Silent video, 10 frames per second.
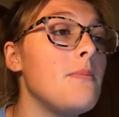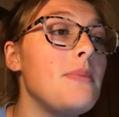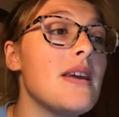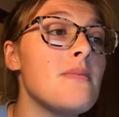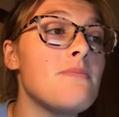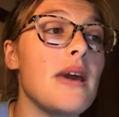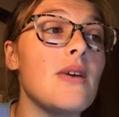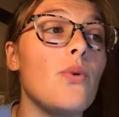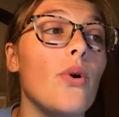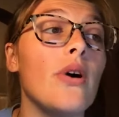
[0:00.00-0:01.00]
Being in
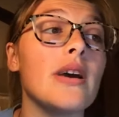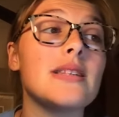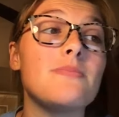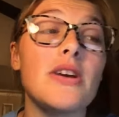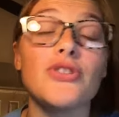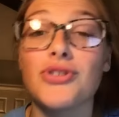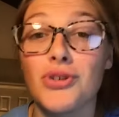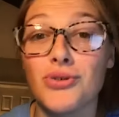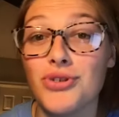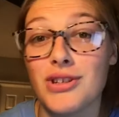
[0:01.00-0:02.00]
band will expand your
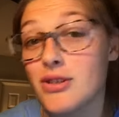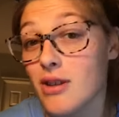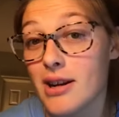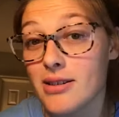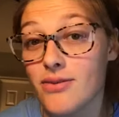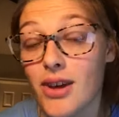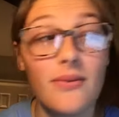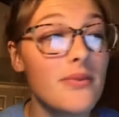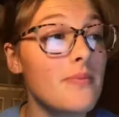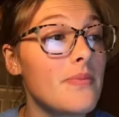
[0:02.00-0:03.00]
social interactive life.
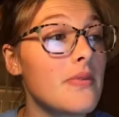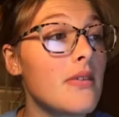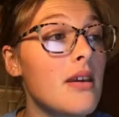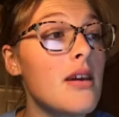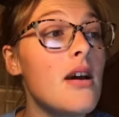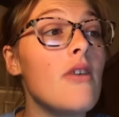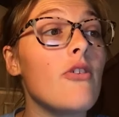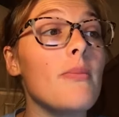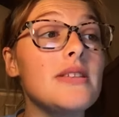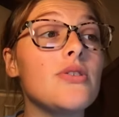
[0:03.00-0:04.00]

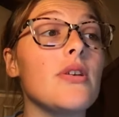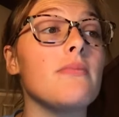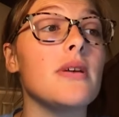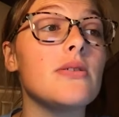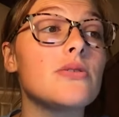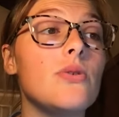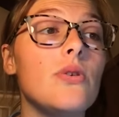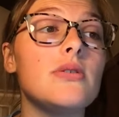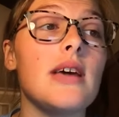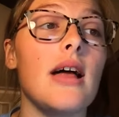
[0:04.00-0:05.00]
From entering middle
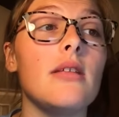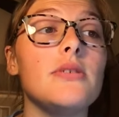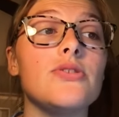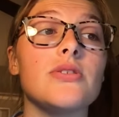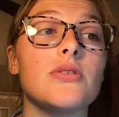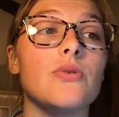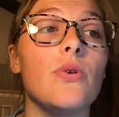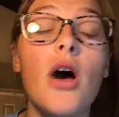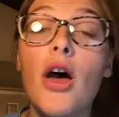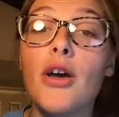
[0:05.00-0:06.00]
school to elementary
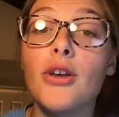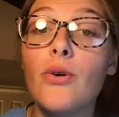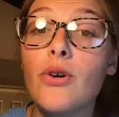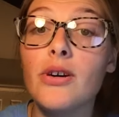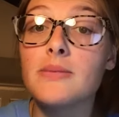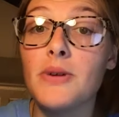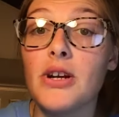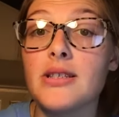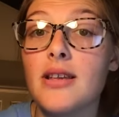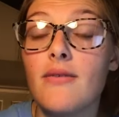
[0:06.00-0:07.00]
school, you will
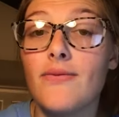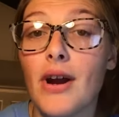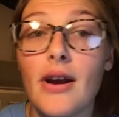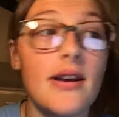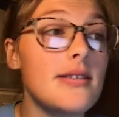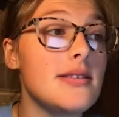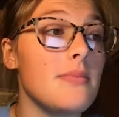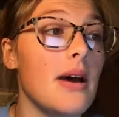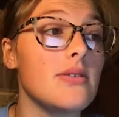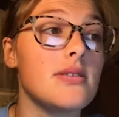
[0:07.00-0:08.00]
experience various
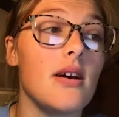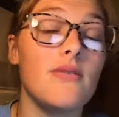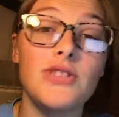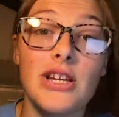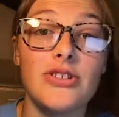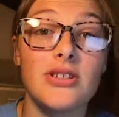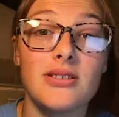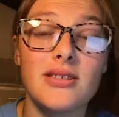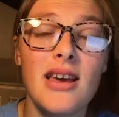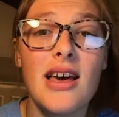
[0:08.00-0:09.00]
amounts of
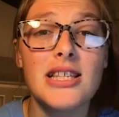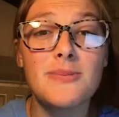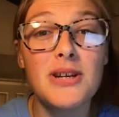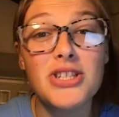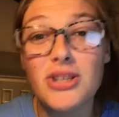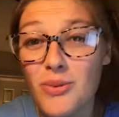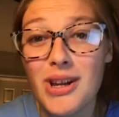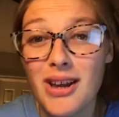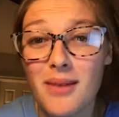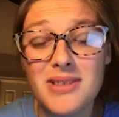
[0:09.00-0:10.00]
changes, especially when
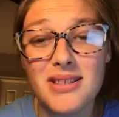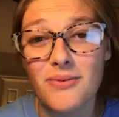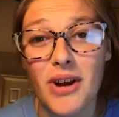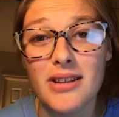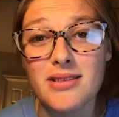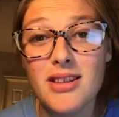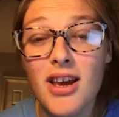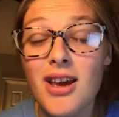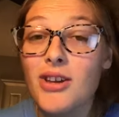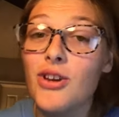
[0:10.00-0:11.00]
it comes to friends.
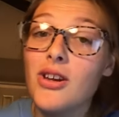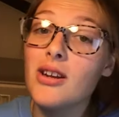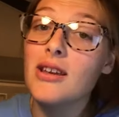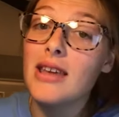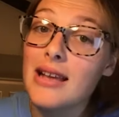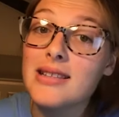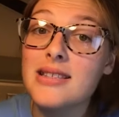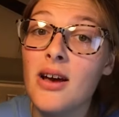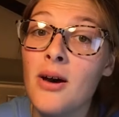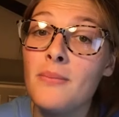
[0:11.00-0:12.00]
You're going to gain
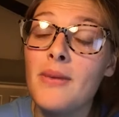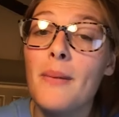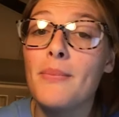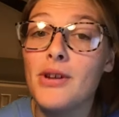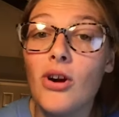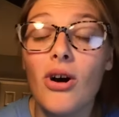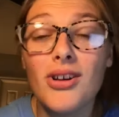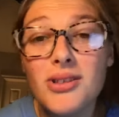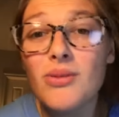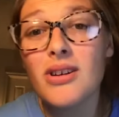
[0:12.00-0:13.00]
some, but you're
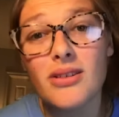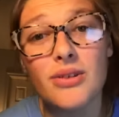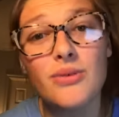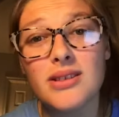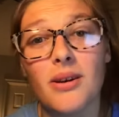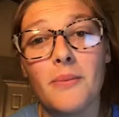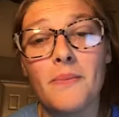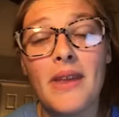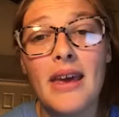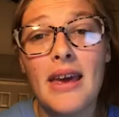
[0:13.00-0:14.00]
also going to lose some.
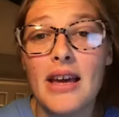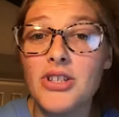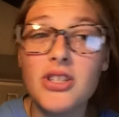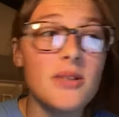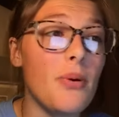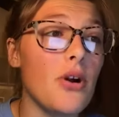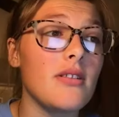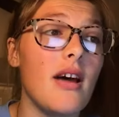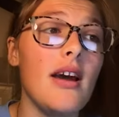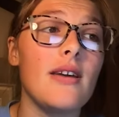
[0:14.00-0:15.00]
It's just a part of
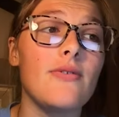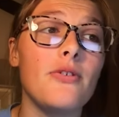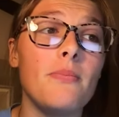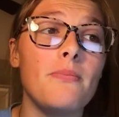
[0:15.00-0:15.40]
life.